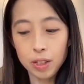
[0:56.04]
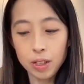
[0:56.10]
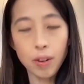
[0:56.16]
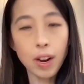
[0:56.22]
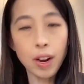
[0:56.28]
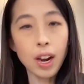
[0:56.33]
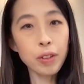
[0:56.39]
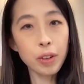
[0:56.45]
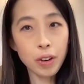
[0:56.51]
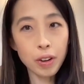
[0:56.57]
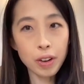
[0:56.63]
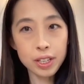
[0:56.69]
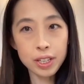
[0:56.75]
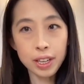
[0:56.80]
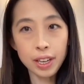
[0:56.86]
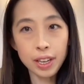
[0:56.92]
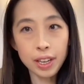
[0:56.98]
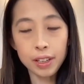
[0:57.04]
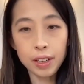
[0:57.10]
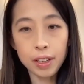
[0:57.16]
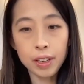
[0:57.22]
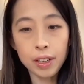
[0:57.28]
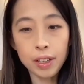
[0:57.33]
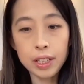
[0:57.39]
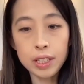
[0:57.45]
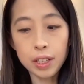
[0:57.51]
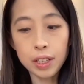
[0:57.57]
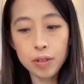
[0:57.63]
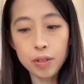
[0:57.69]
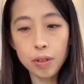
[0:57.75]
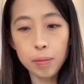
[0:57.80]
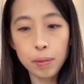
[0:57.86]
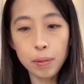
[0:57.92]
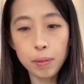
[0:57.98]
So after a heart attack, it's
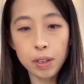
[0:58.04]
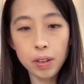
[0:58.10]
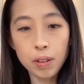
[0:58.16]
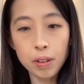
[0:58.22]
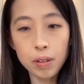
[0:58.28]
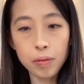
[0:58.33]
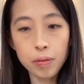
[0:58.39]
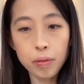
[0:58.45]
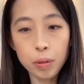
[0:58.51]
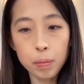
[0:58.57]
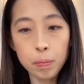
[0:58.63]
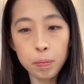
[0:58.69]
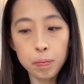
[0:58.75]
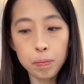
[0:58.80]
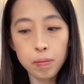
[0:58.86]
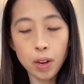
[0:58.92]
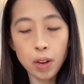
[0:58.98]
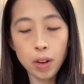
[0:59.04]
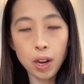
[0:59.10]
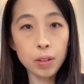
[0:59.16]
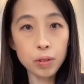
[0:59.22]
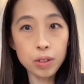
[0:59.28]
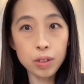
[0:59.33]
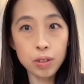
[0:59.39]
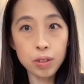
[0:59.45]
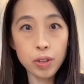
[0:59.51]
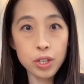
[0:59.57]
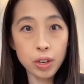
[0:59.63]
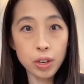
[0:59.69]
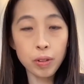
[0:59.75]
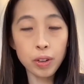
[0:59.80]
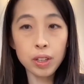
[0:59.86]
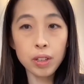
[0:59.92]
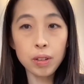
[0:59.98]
extremely hard for adults to
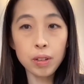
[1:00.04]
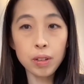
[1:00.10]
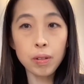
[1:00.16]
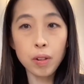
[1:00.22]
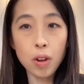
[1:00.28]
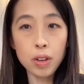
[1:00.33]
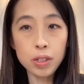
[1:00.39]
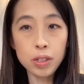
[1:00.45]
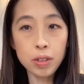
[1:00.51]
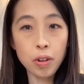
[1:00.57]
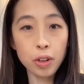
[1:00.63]
regenerate their lost